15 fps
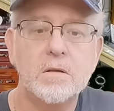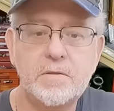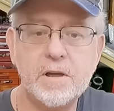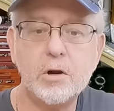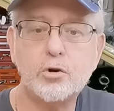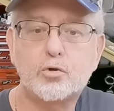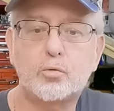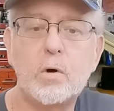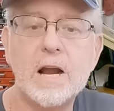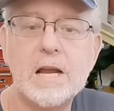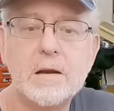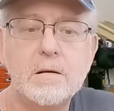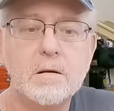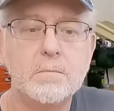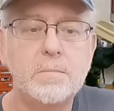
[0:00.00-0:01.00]
they're
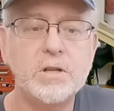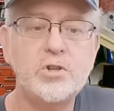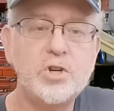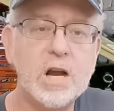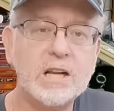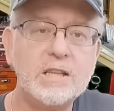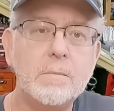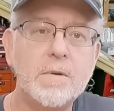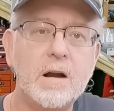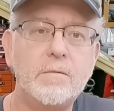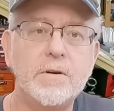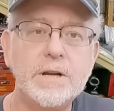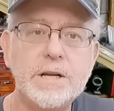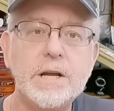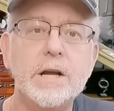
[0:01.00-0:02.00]
great, but check them
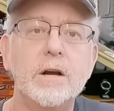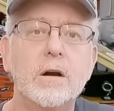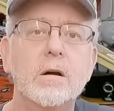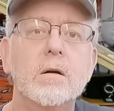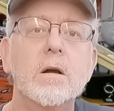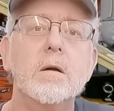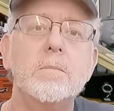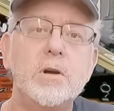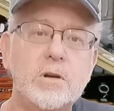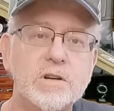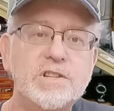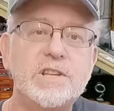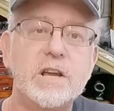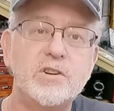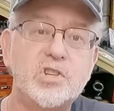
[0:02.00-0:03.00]
every year
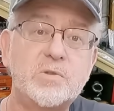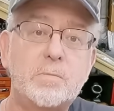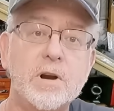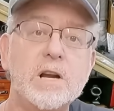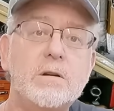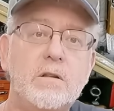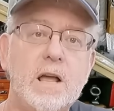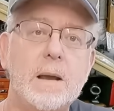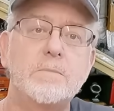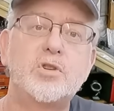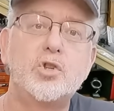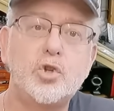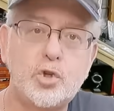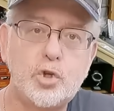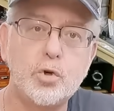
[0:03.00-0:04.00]
because their spring
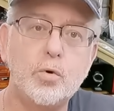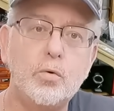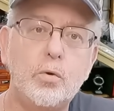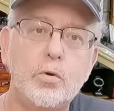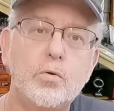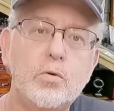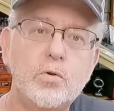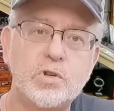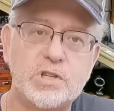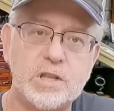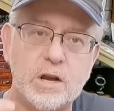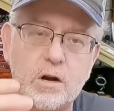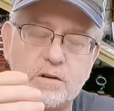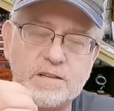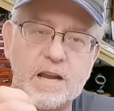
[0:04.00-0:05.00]
clamps do lose
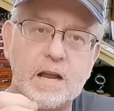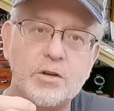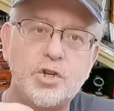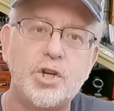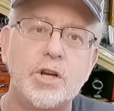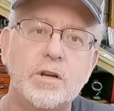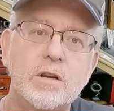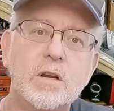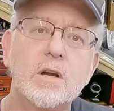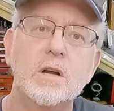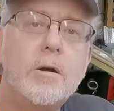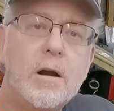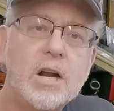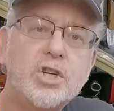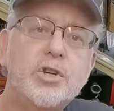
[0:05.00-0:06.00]
their tension,
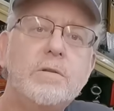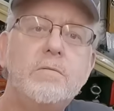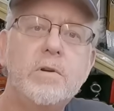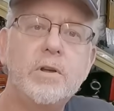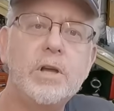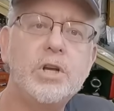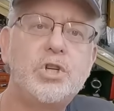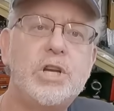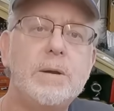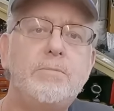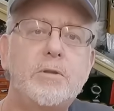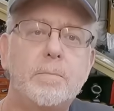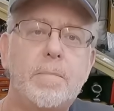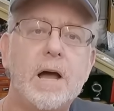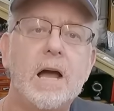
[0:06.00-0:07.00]
and they're actually really
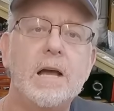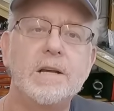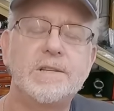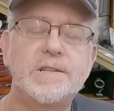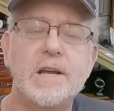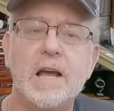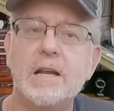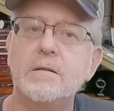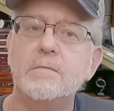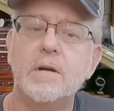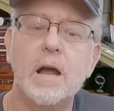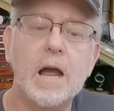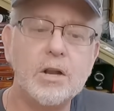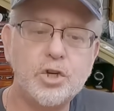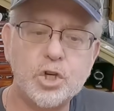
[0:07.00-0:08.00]
cheap to buy a set,
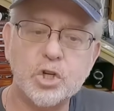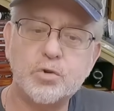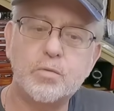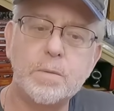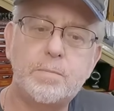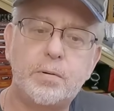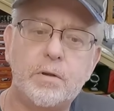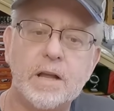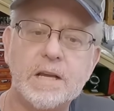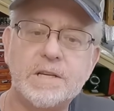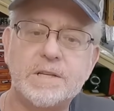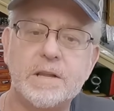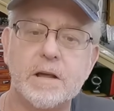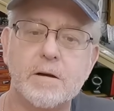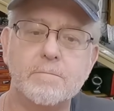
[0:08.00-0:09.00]
and just
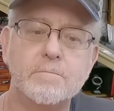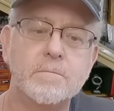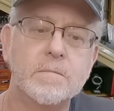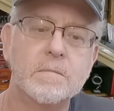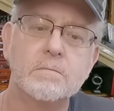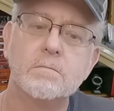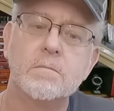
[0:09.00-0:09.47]
replace them,